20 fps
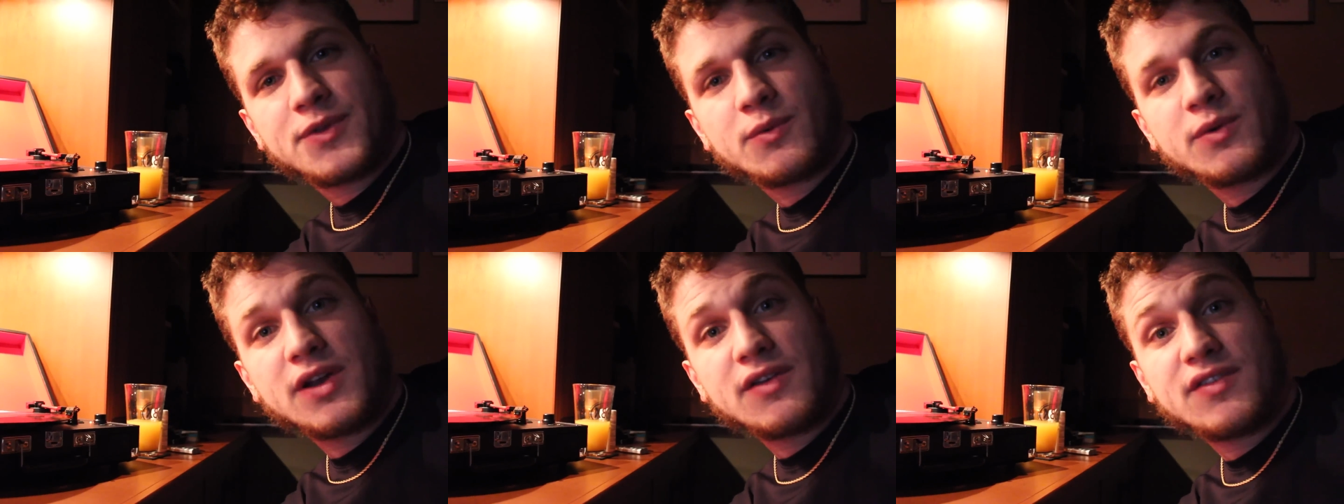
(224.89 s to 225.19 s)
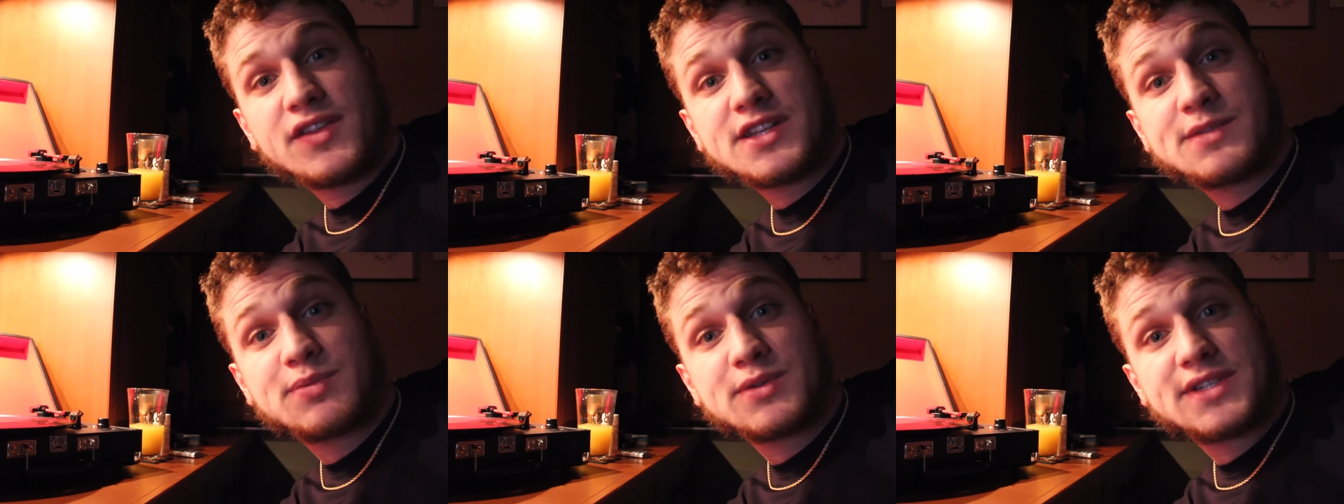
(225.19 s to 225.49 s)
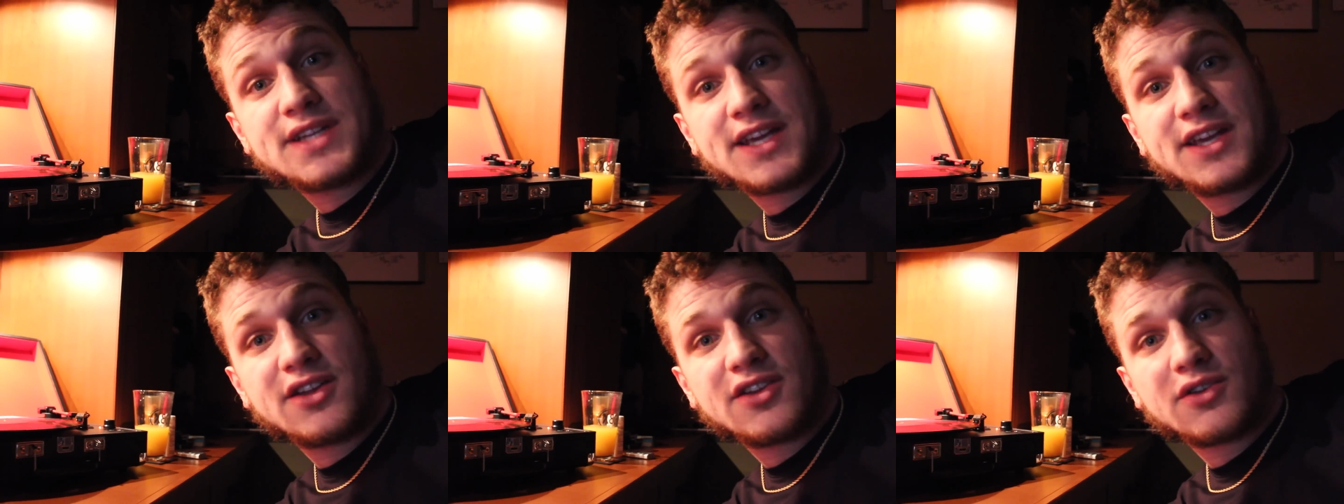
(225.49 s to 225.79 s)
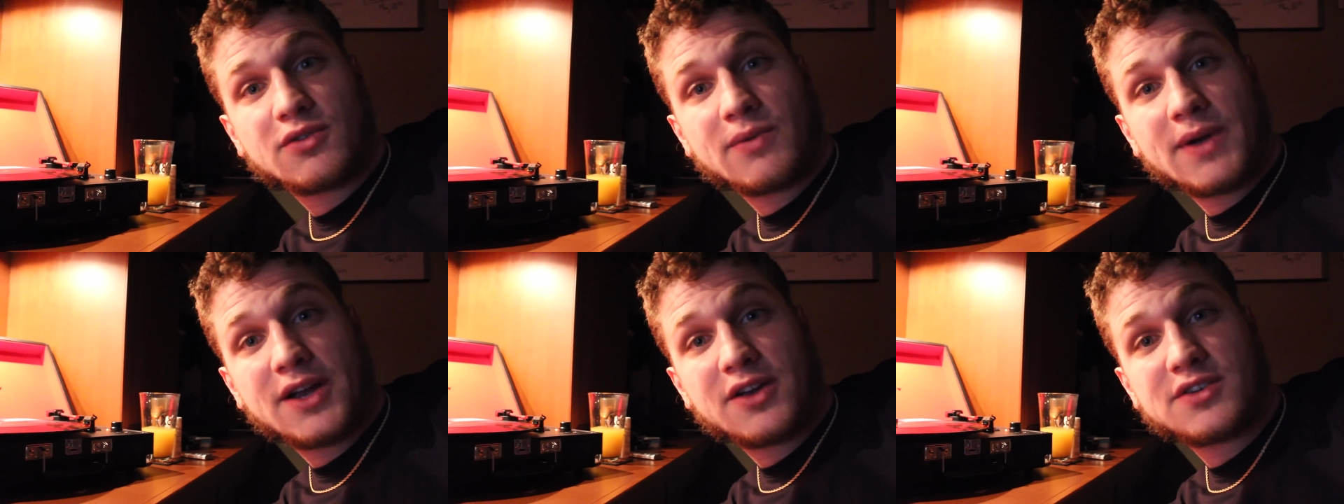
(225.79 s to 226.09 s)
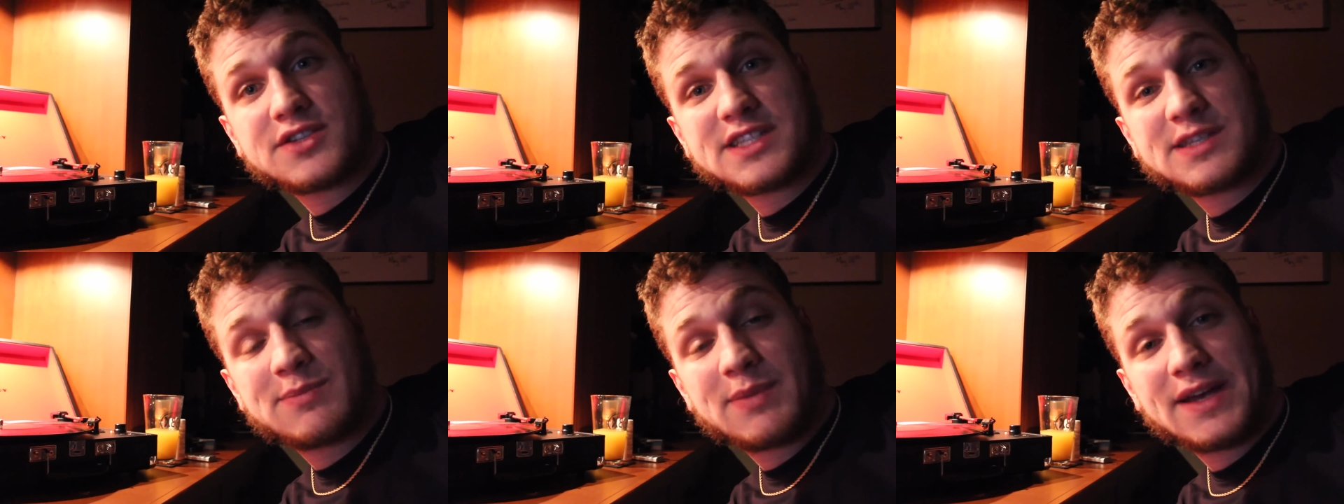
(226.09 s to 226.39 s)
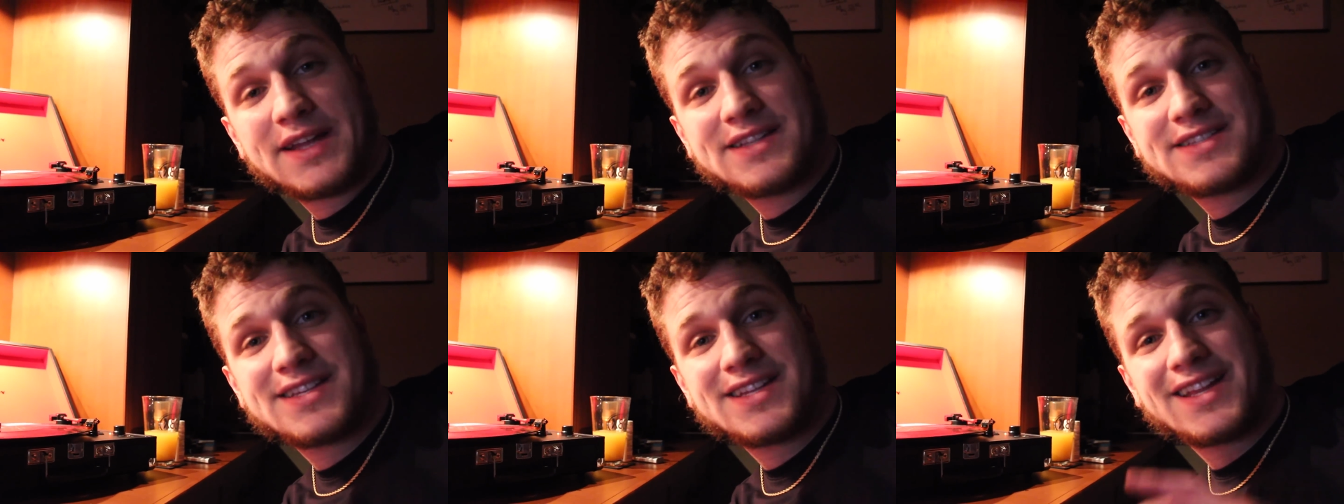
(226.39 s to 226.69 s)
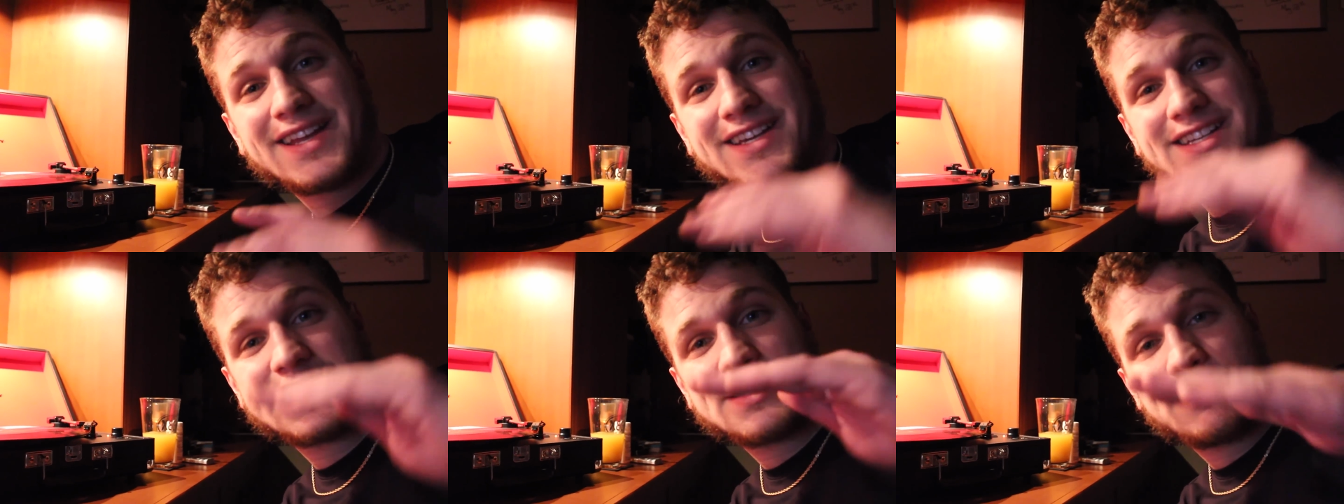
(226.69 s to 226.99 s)
Whenever this particular record spins, it
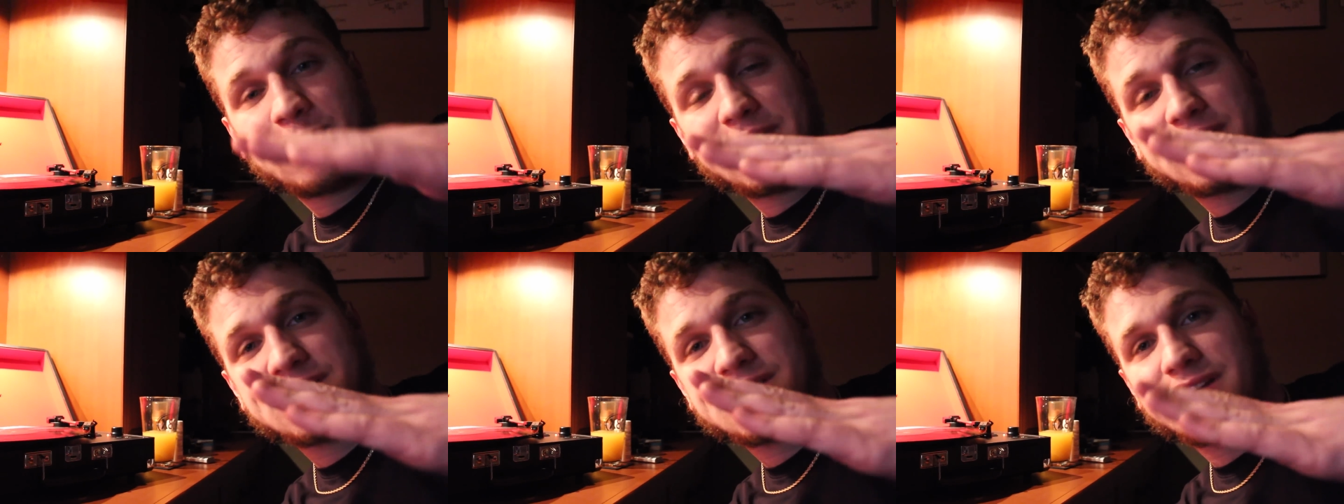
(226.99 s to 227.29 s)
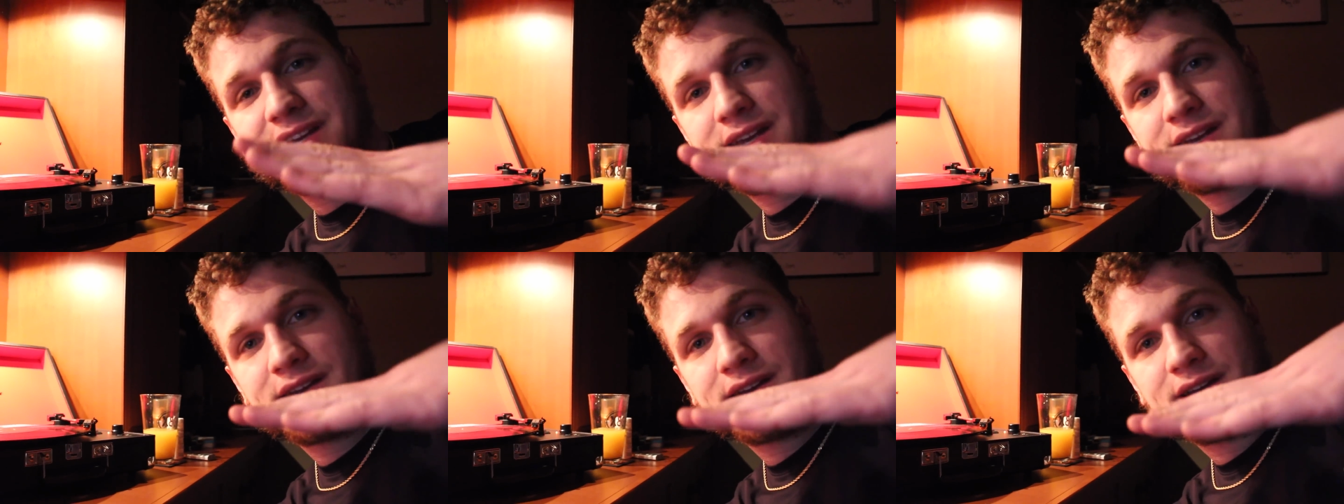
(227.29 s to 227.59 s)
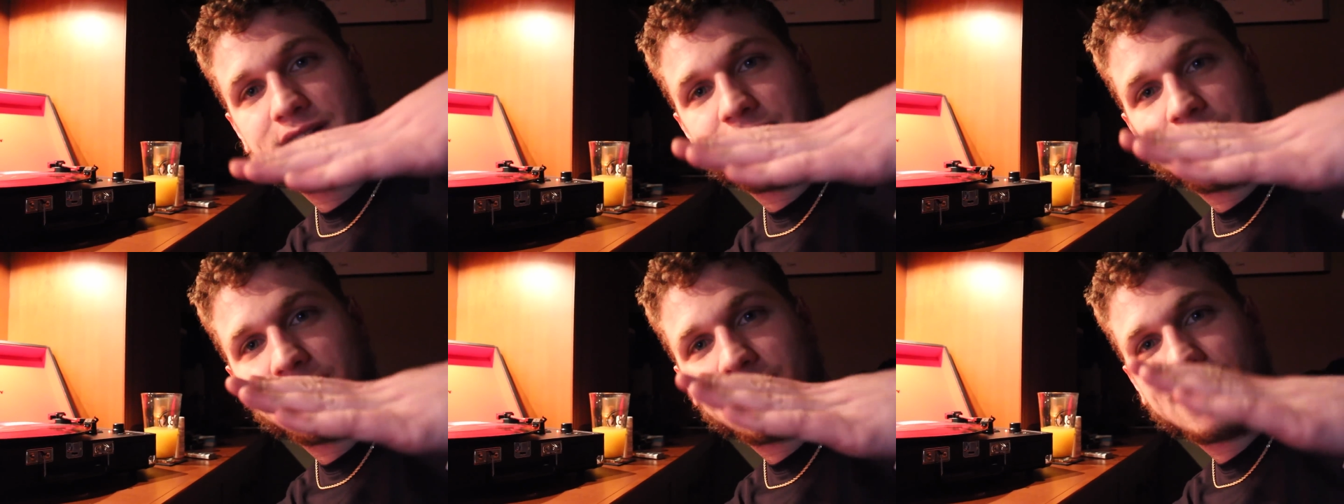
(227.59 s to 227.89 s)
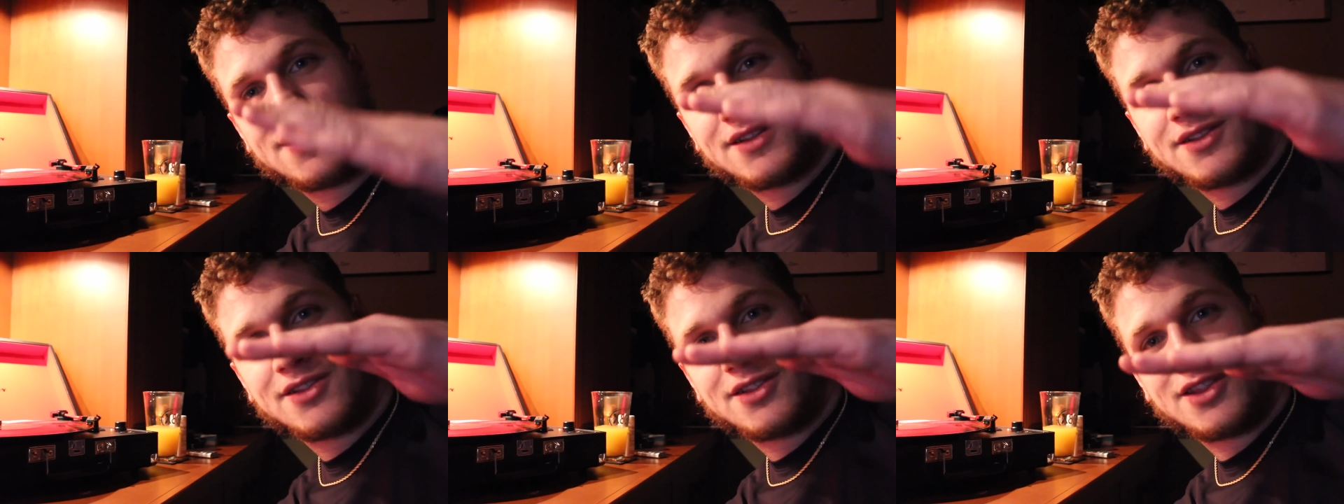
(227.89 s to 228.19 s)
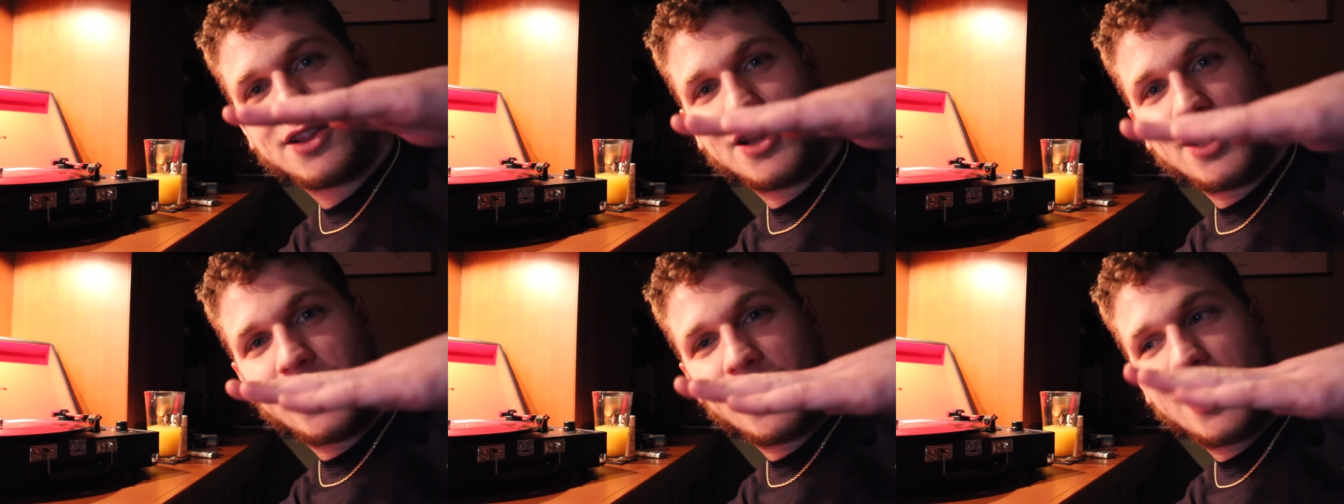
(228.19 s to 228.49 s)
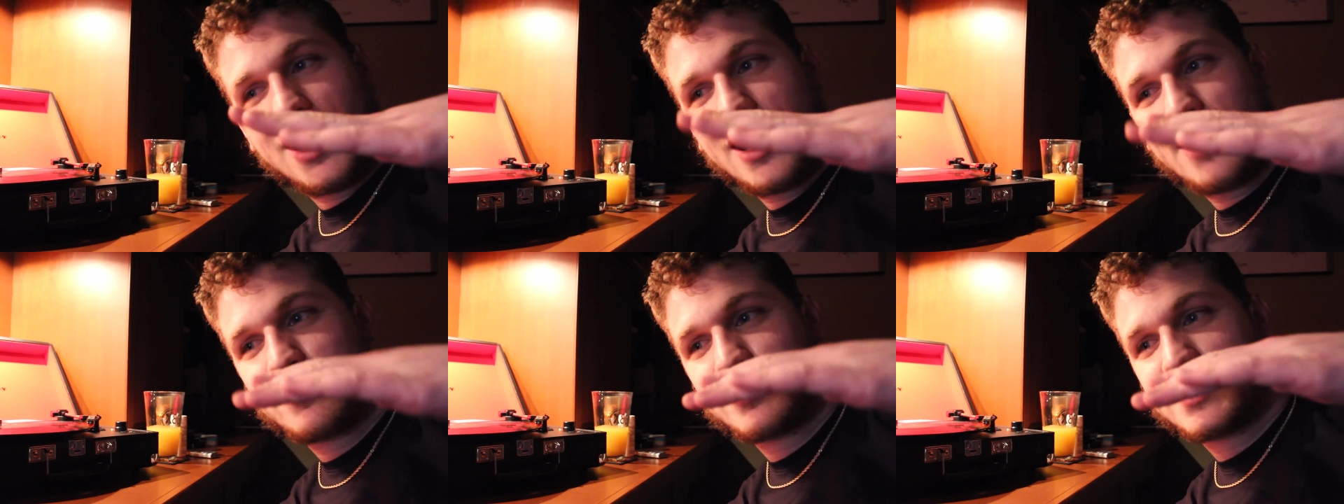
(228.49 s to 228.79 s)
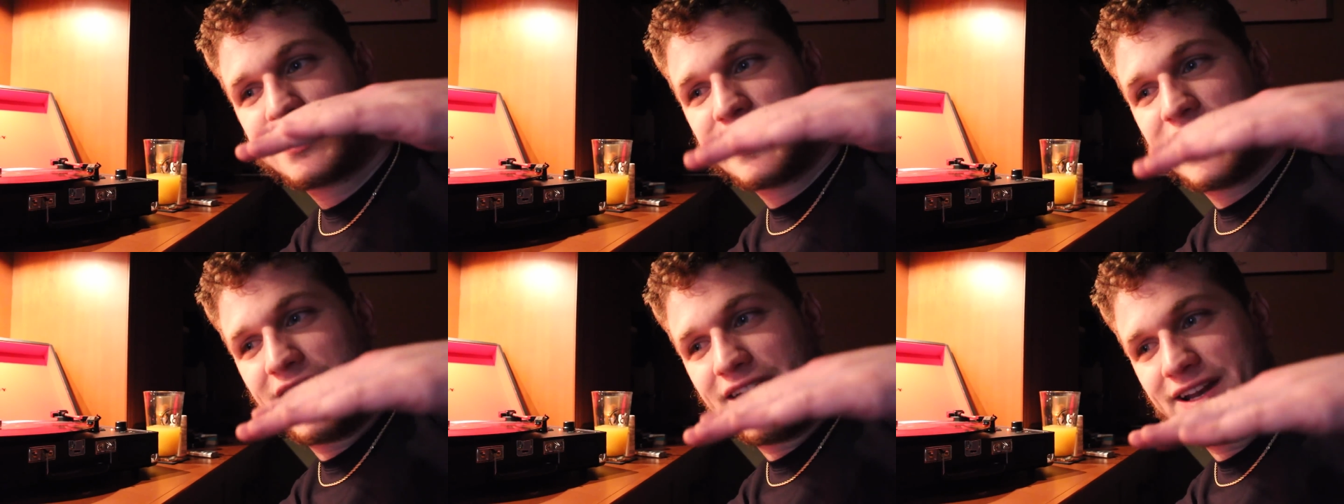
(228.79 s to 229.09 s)
like spins like
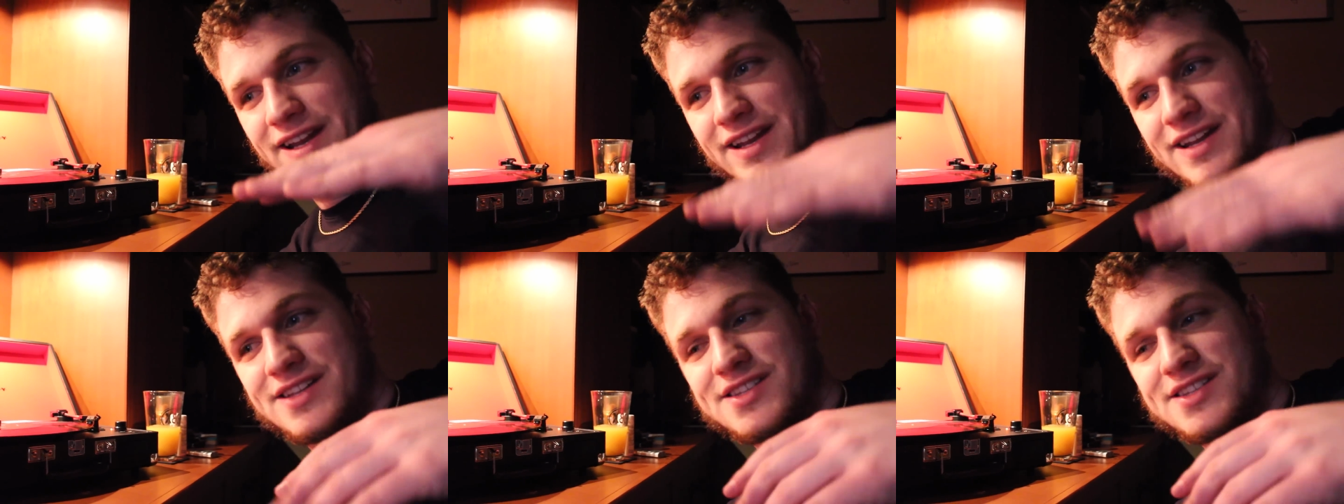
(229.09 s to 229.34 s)
lopsided.